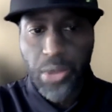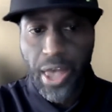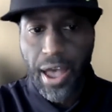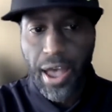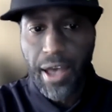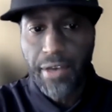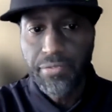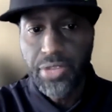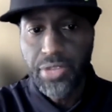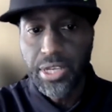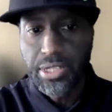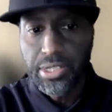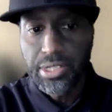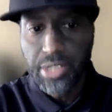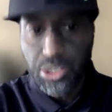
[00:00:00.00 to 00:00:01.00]
We have
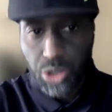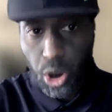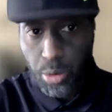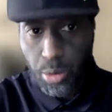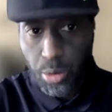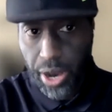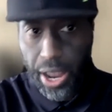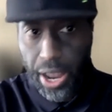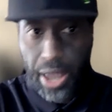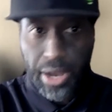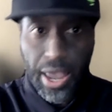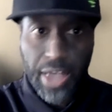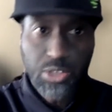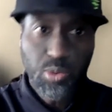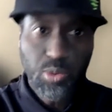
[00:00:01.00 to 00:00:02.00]
the Cisco
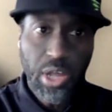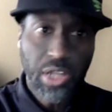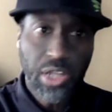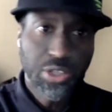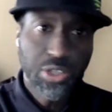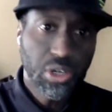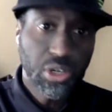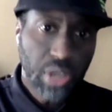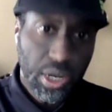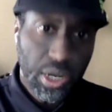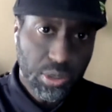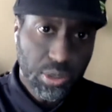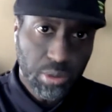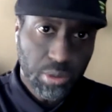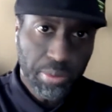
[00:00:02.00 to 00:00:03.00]
brand as well as your
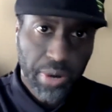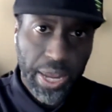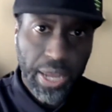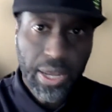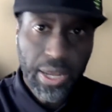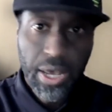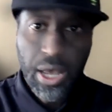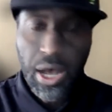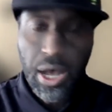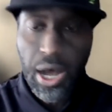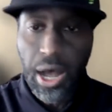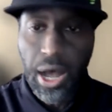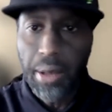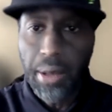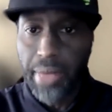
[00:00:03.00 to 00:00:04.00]
Luxel brand.
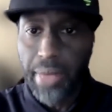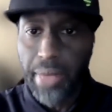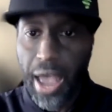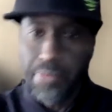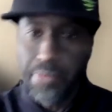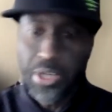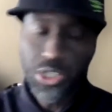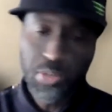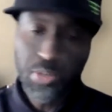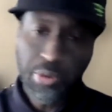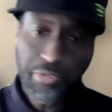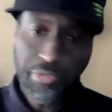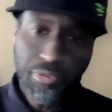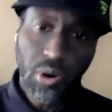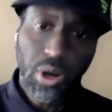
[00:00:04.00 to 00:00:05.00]
I
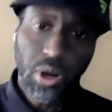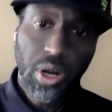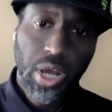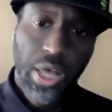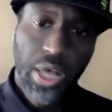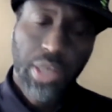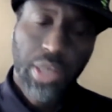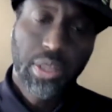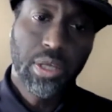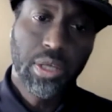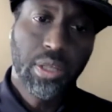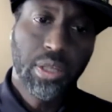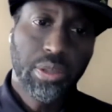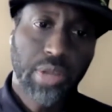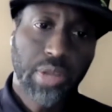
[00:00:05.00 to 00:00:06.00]
mentioned before,
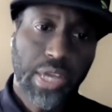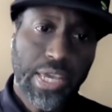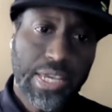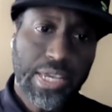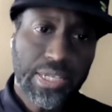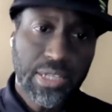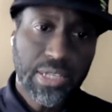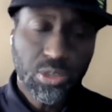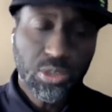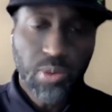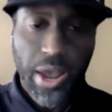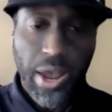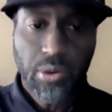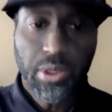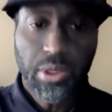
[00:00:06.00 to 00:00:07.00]
the
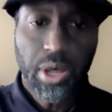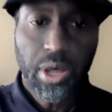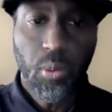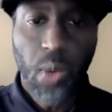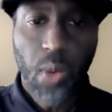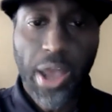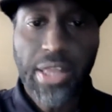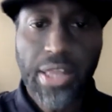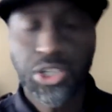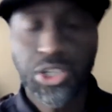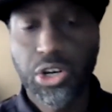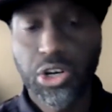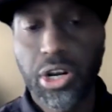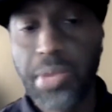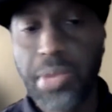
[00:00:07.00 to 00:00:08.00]
easiest way, or the way
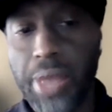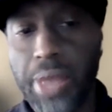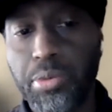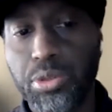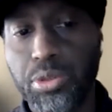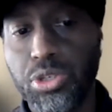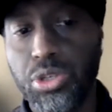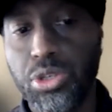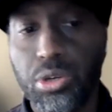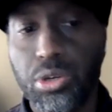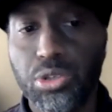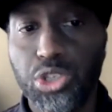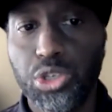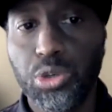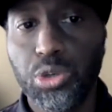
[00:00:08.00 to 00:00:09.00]
that you're going to be able
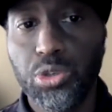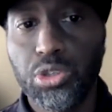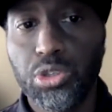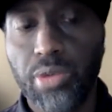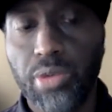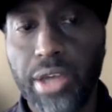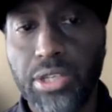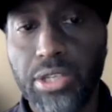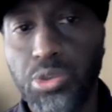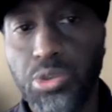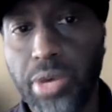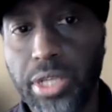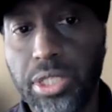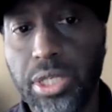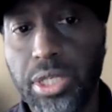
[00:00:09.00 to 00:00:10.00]
to choose the right
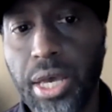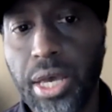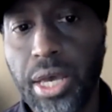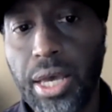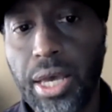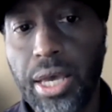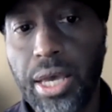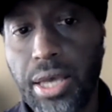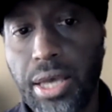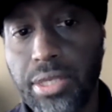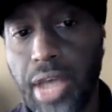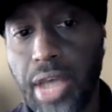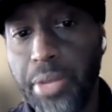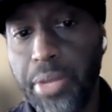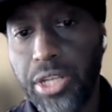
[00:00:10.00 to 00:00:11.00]
switch,
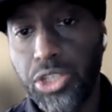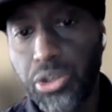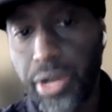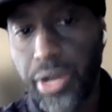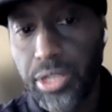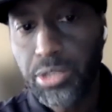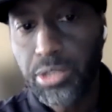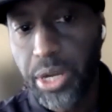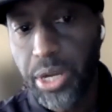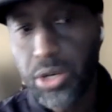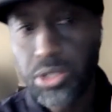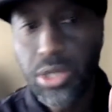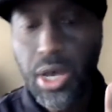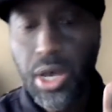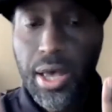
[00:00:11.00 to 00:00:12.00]
is how many
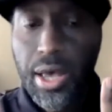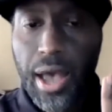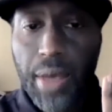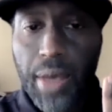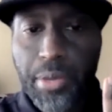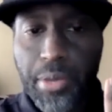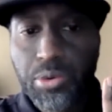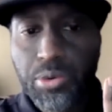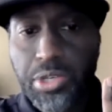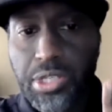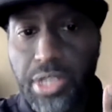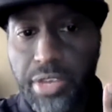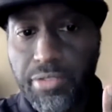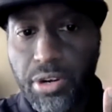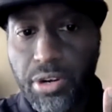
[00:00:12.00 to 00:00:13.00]
transmitters, how many
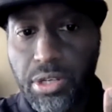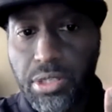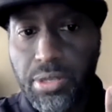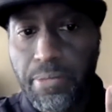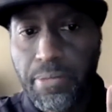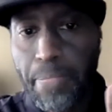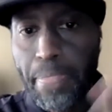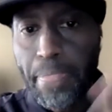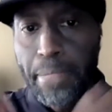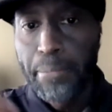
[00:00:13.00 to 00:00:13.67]
receivers,